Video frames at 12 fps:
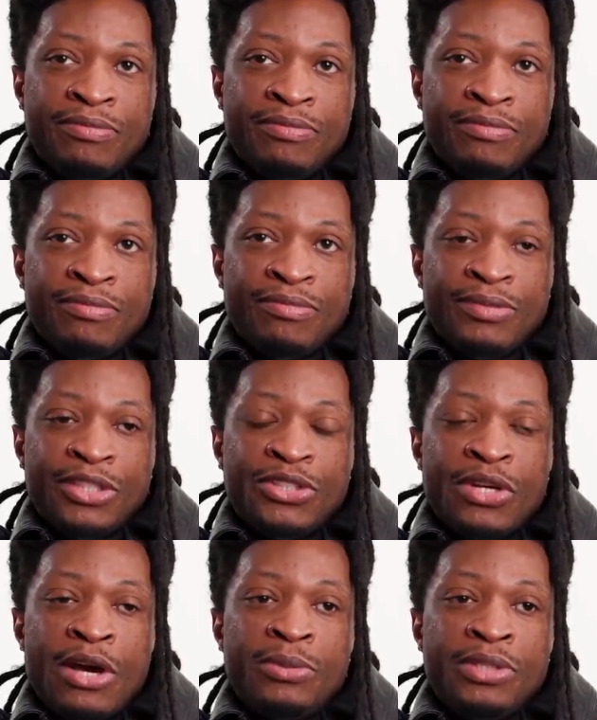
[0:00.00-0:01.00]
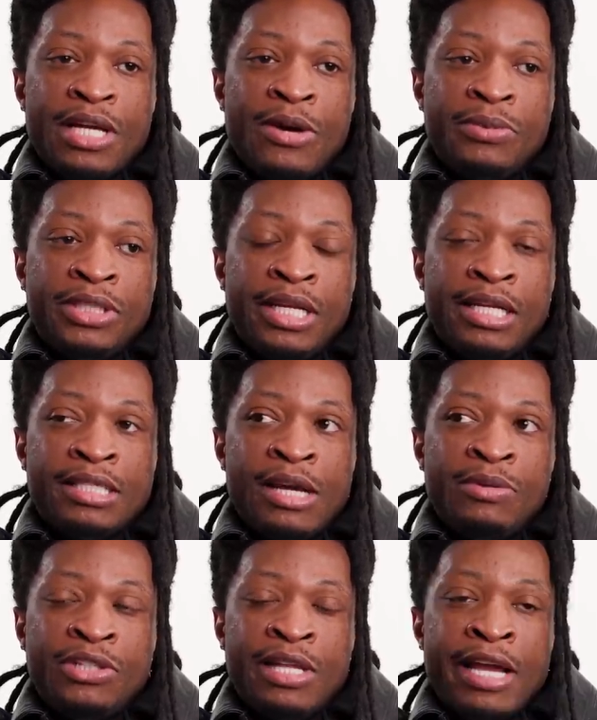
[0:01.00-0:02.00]
Mm-hmm. So I would say that's
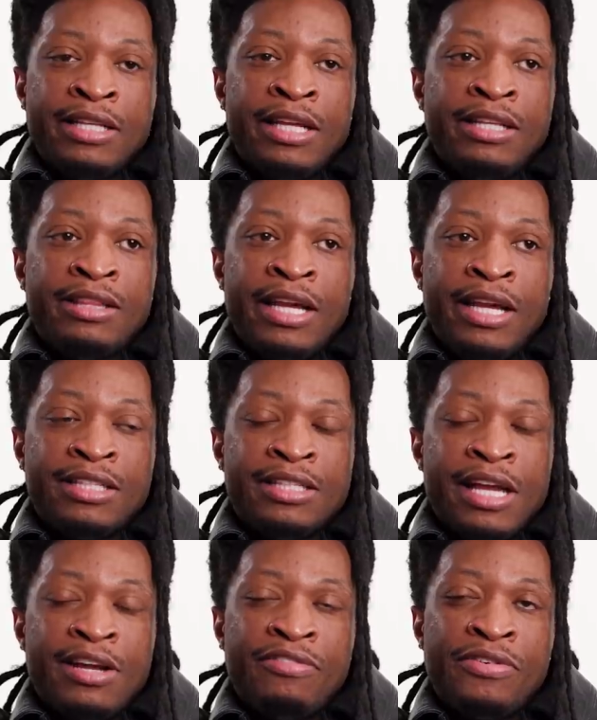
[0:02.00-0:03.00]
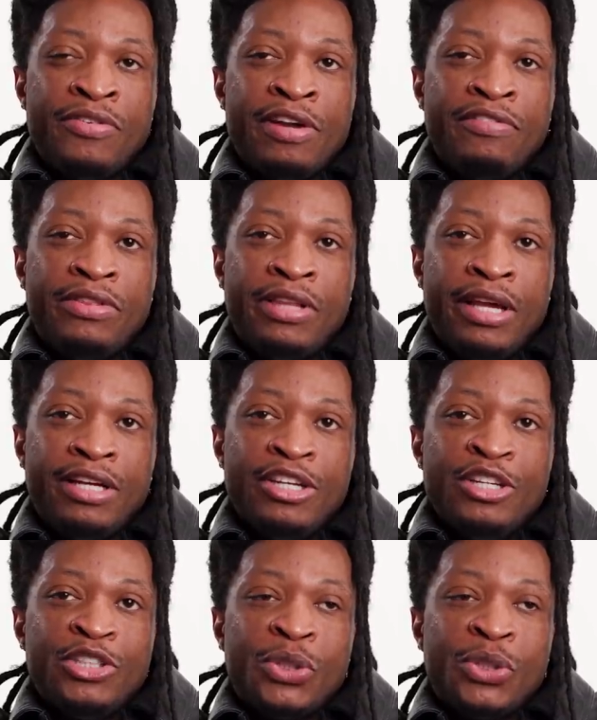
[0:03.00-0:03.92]
how it's like, they think it's like a forever thing. Mm-hmm.